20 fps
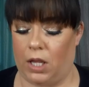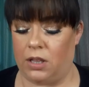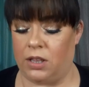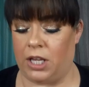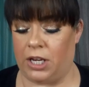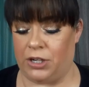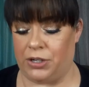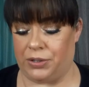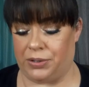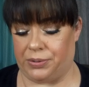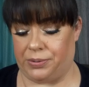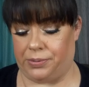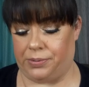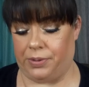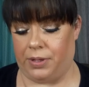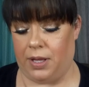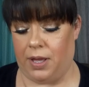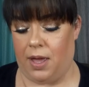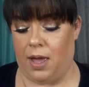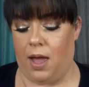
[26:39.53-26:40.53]
they do.
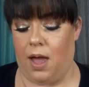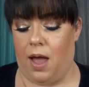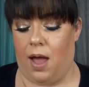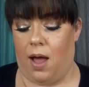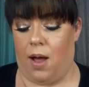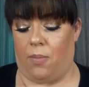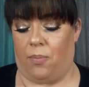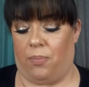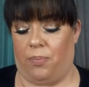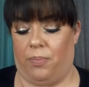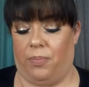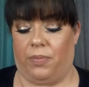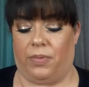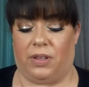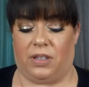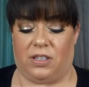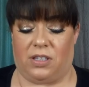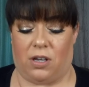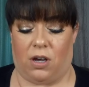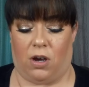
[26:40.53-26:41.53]

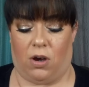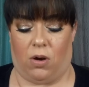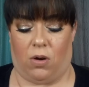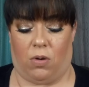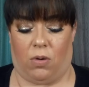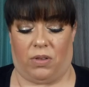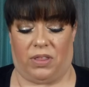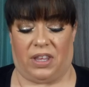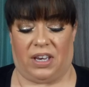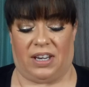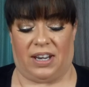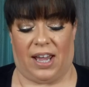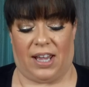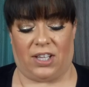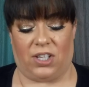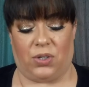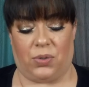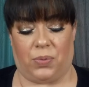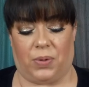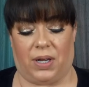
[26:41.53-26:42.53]
So the
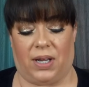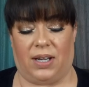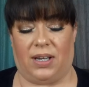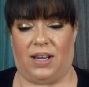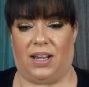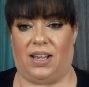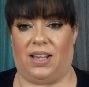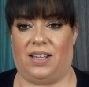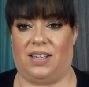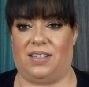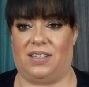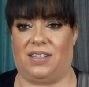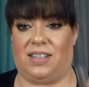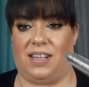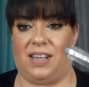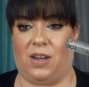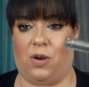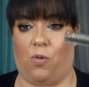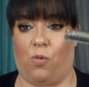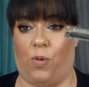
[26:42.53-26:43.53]
next one is
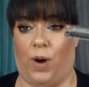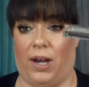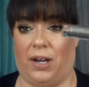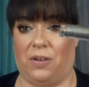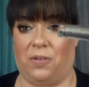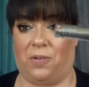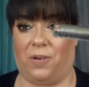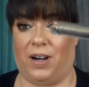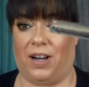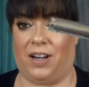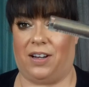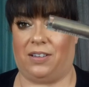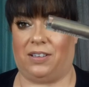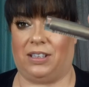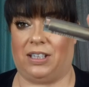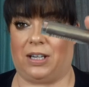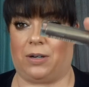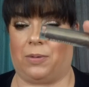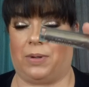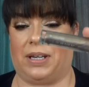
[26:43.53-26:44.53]
the Wet n Wild
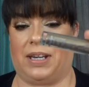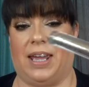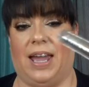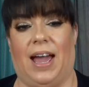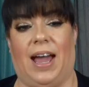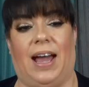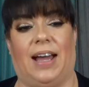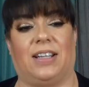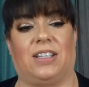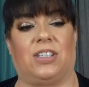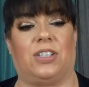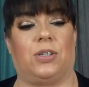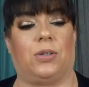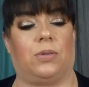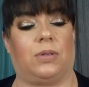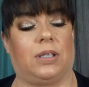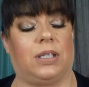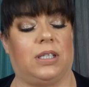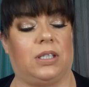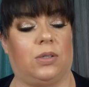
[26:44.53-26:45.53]
Liquid
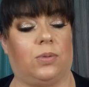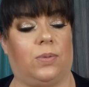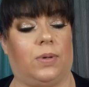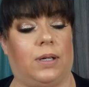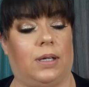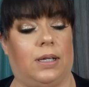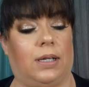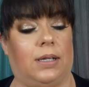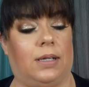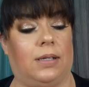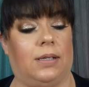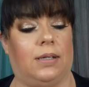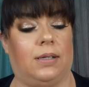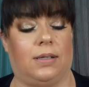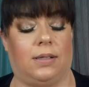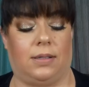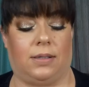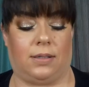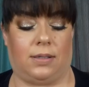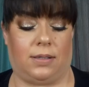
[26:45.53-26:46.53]
Catsuit. This one
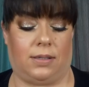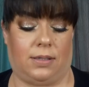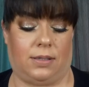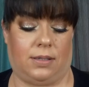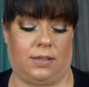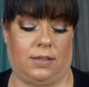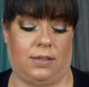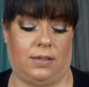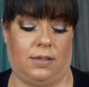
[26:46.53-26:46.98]
is